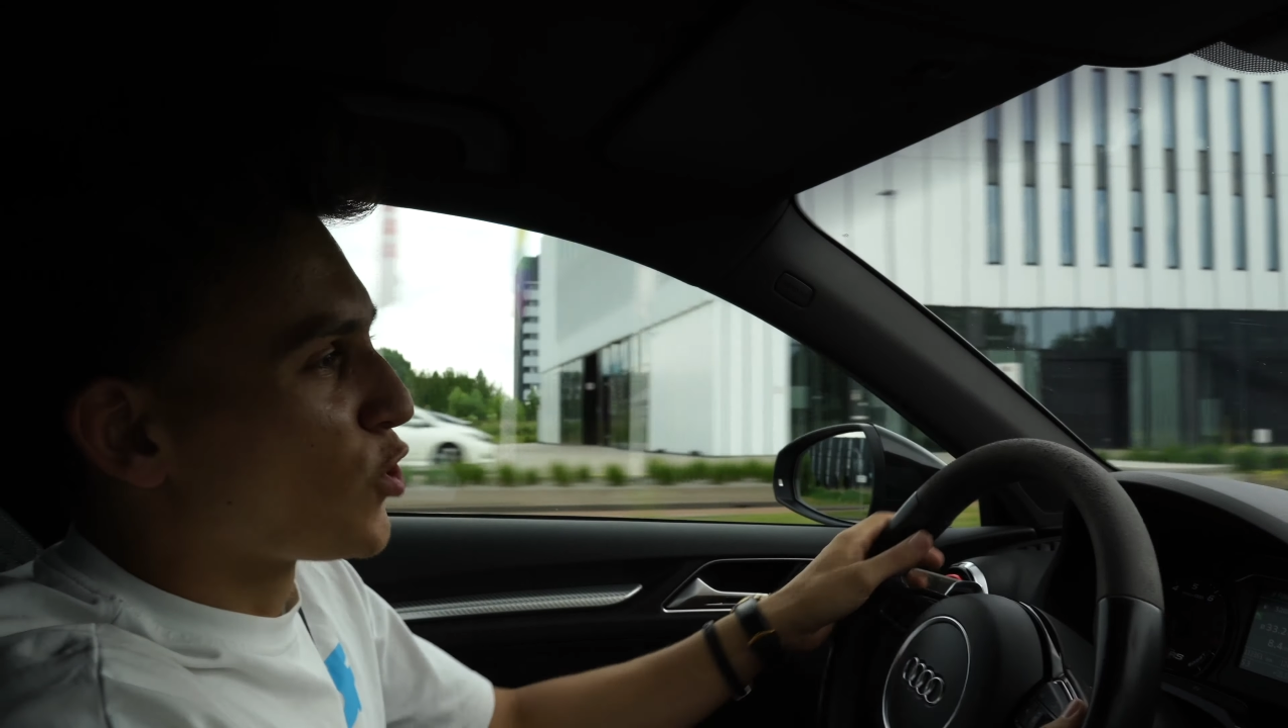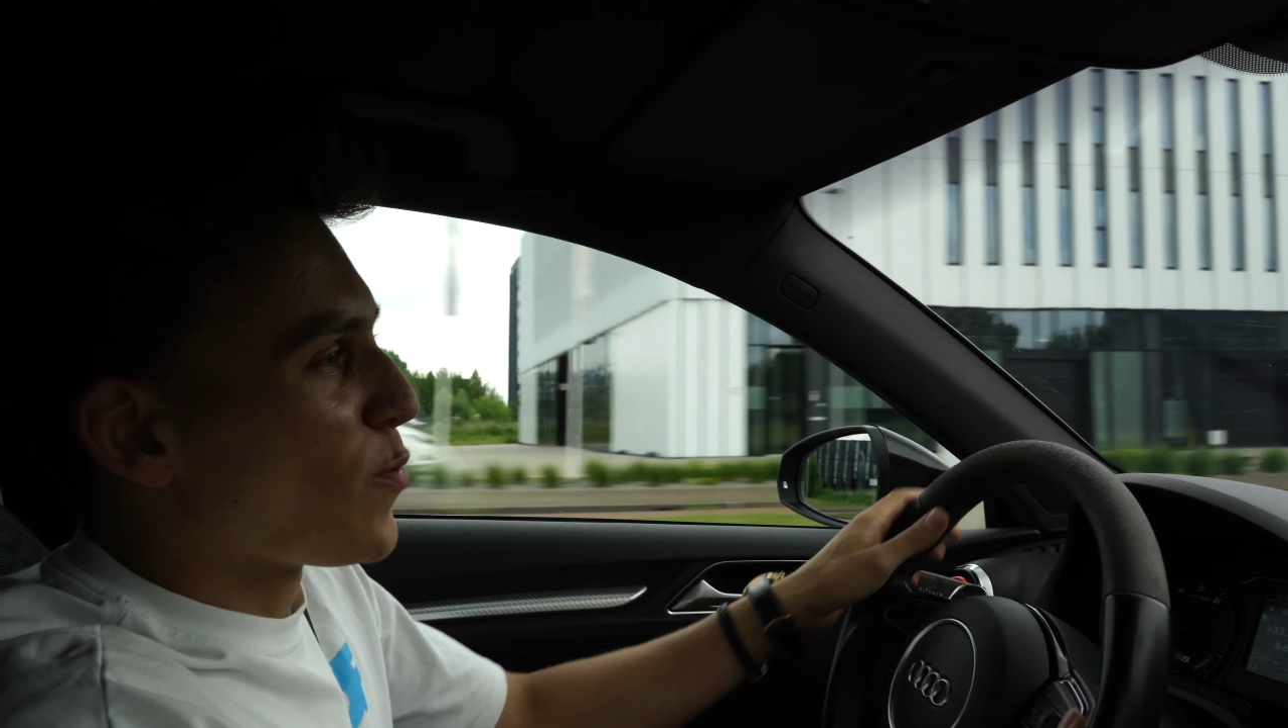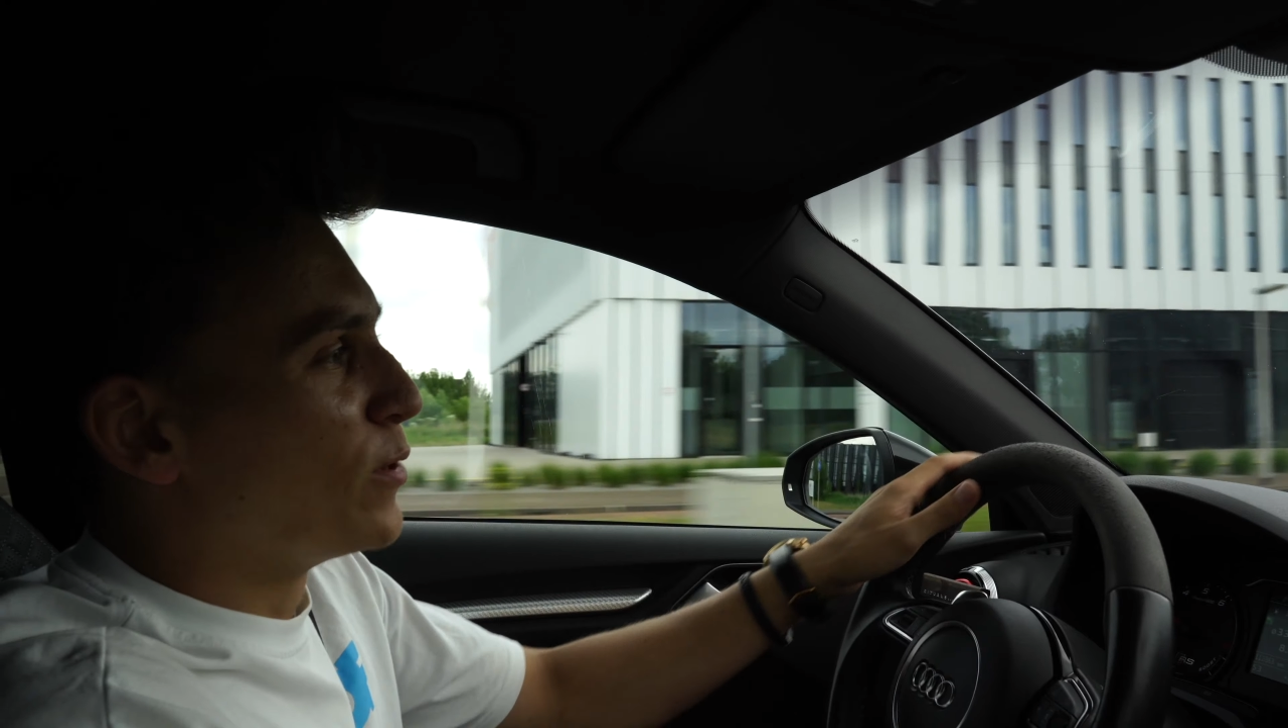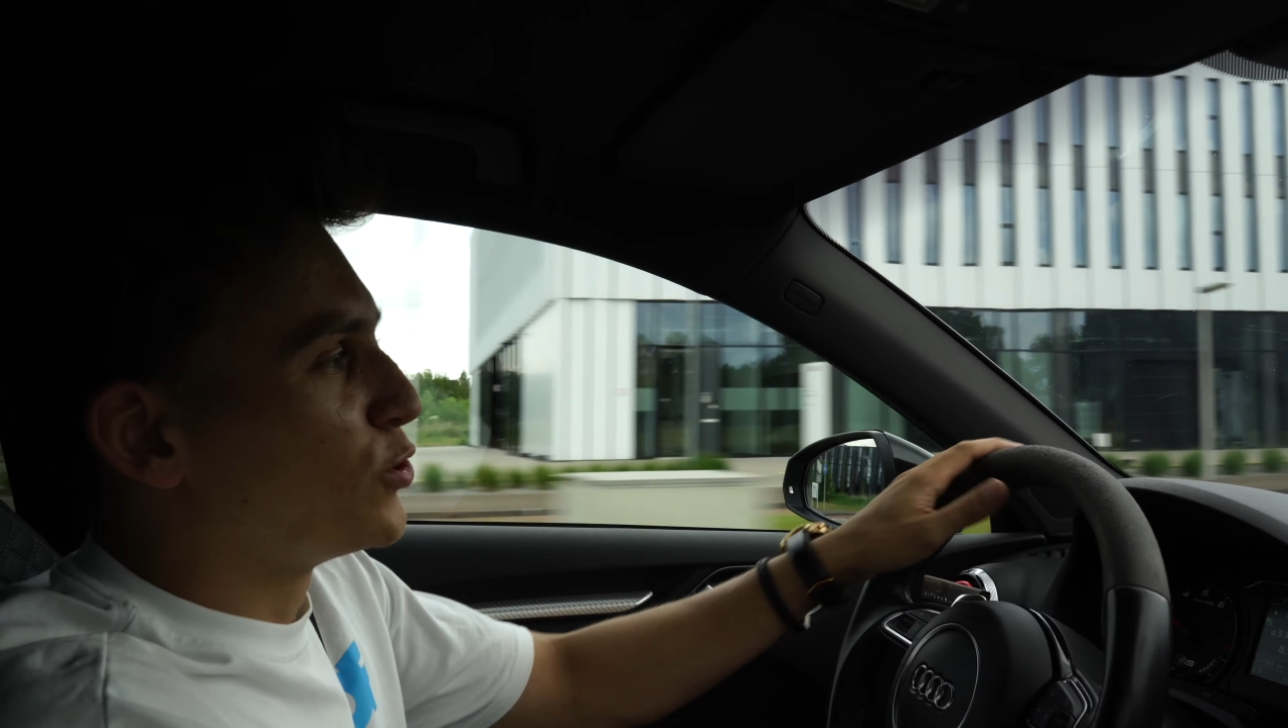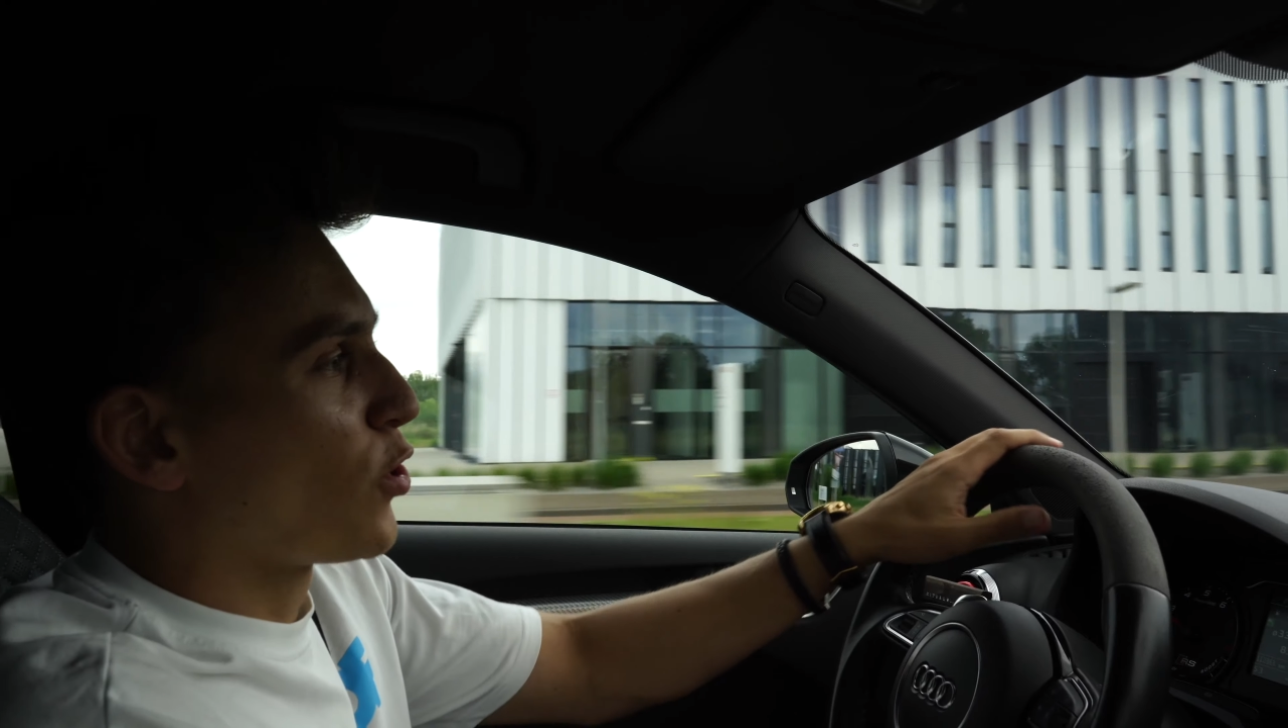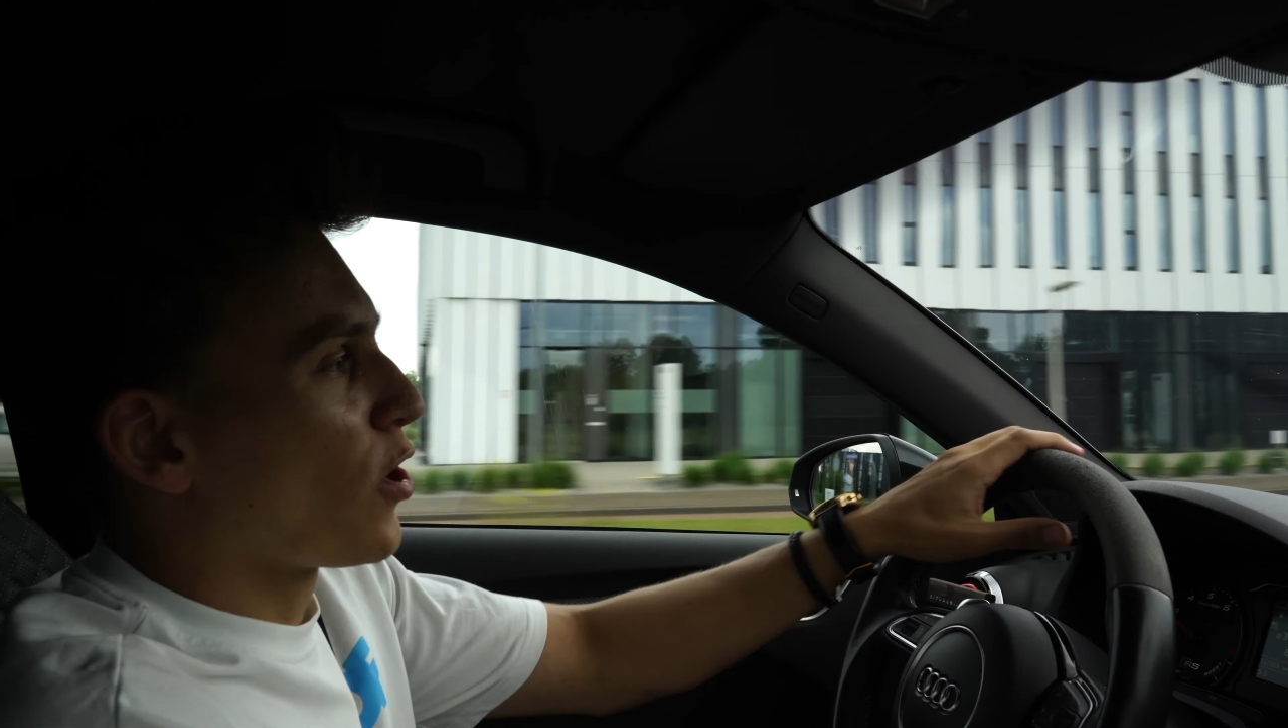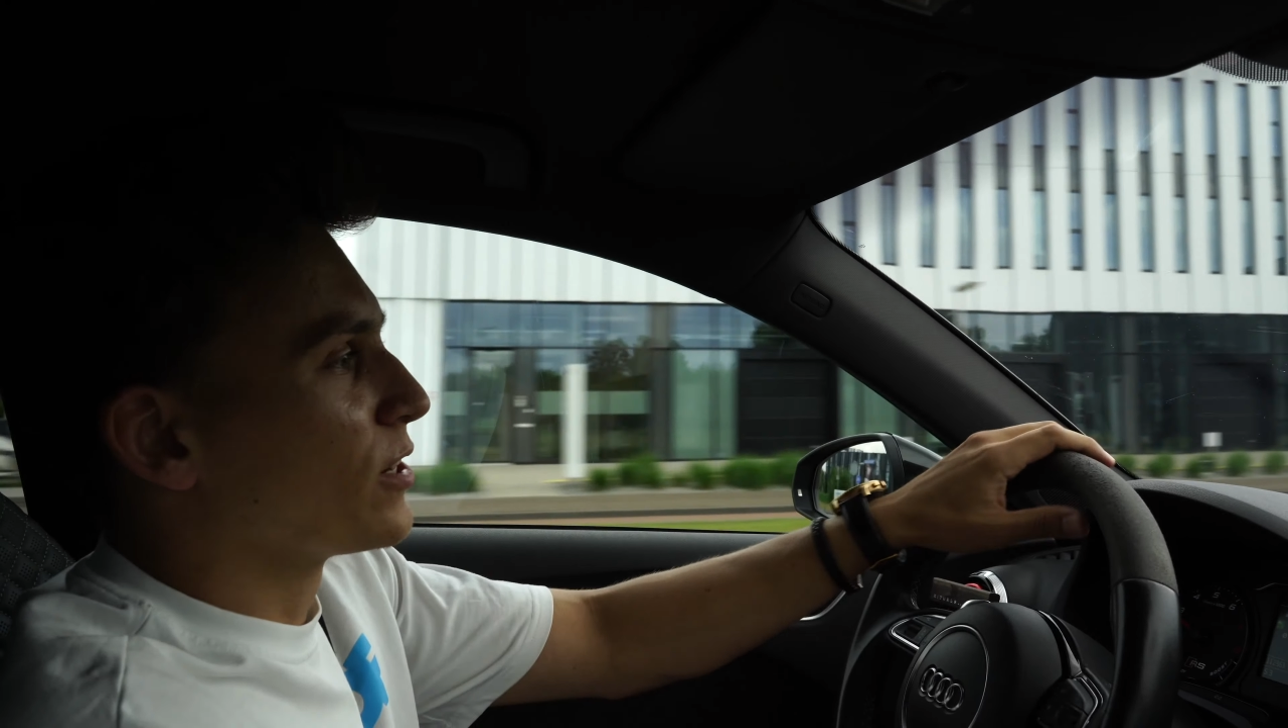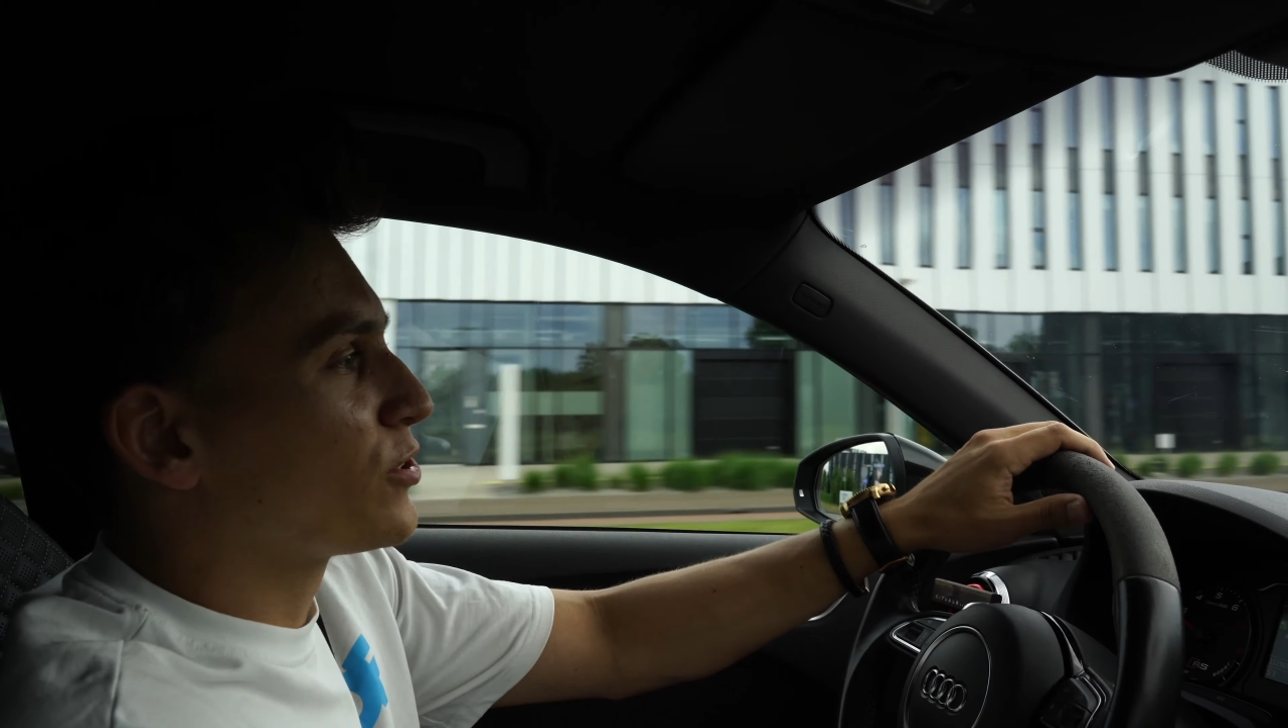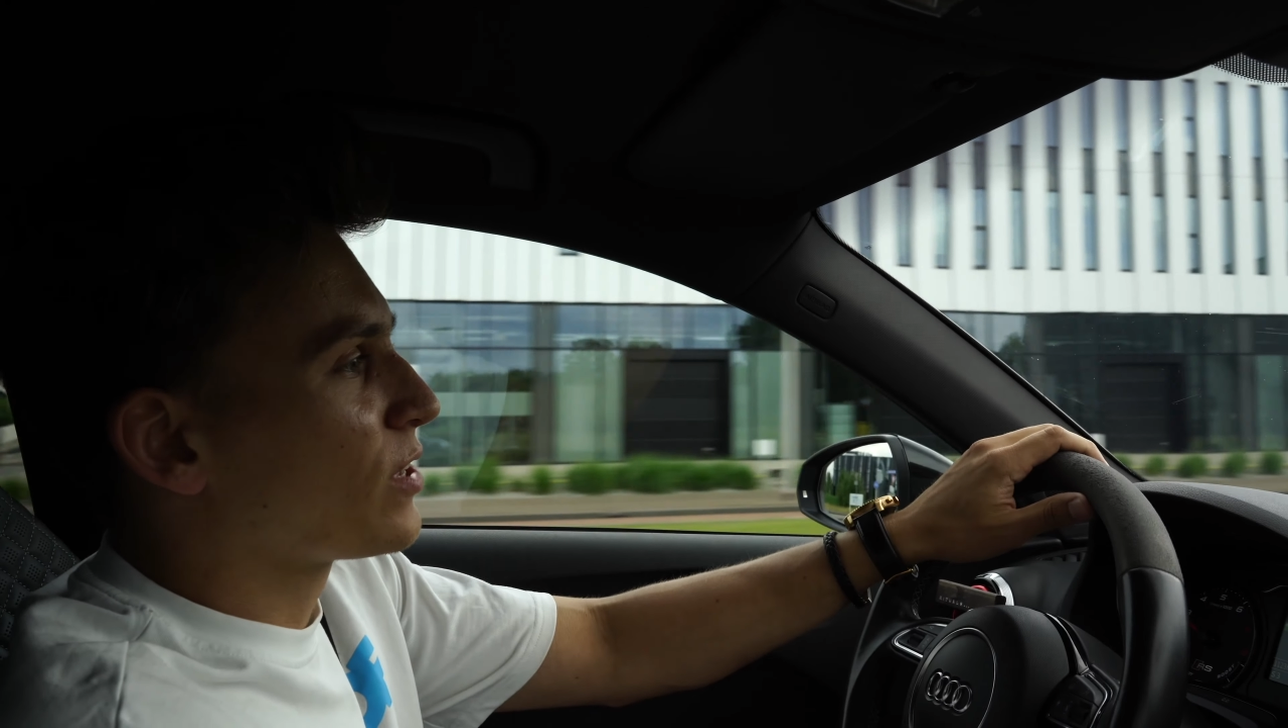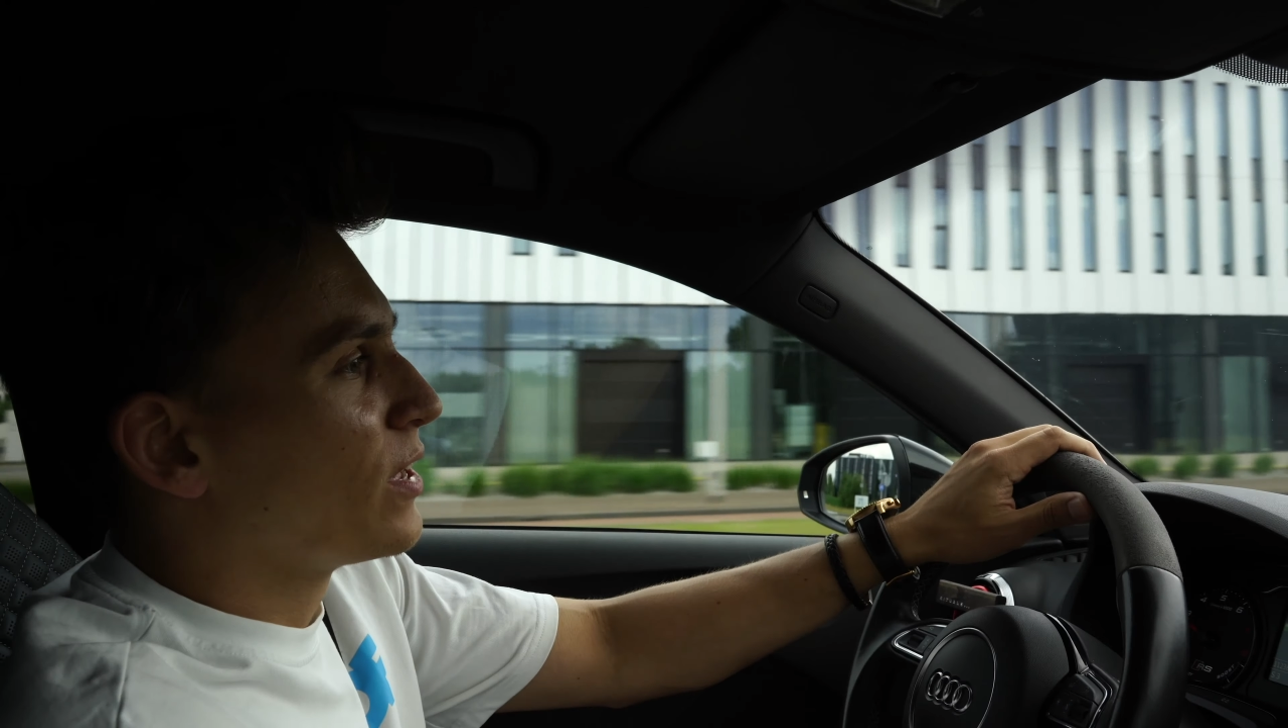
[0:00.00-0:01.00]

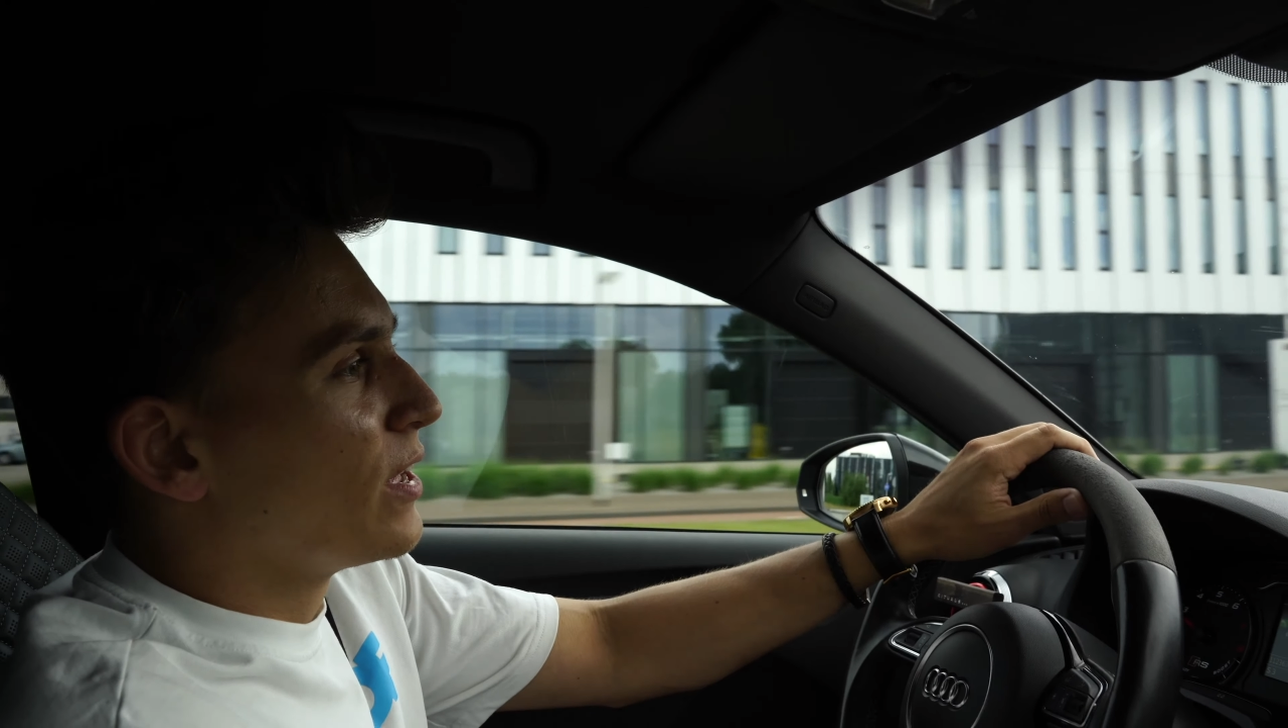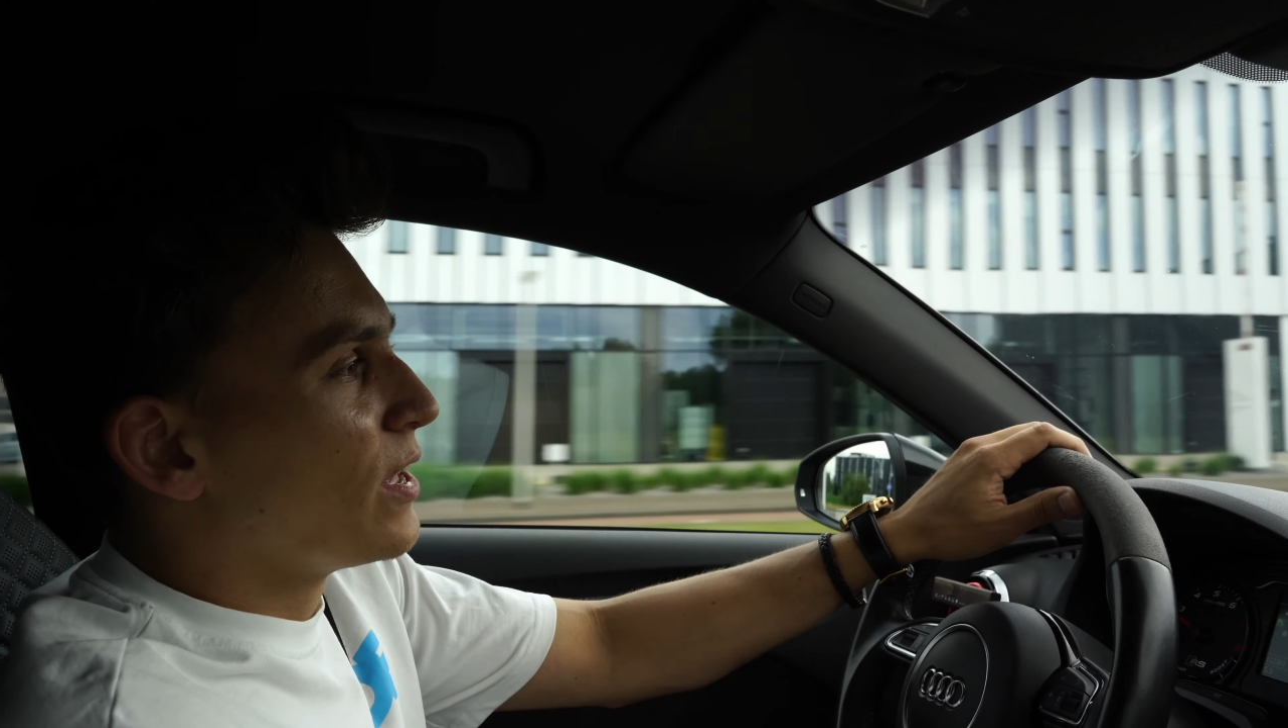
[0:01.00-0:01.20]
turbocharged.